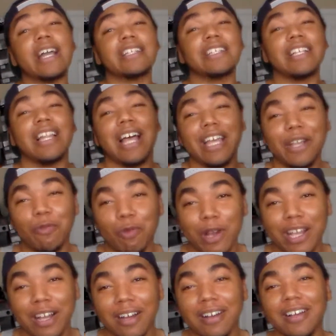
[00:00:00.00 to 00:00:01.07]
actually like
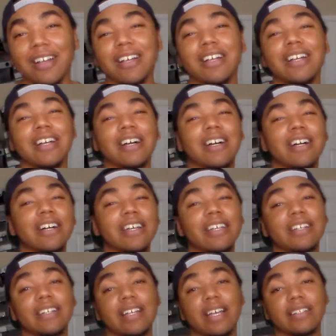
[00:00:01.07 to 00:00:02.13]
wear uh,
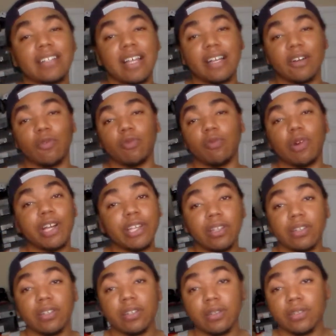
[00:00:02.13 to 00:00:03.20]
it as like a
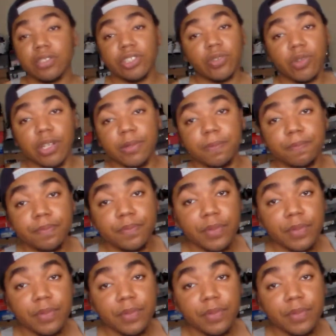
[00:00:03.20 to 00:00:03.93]
regular short.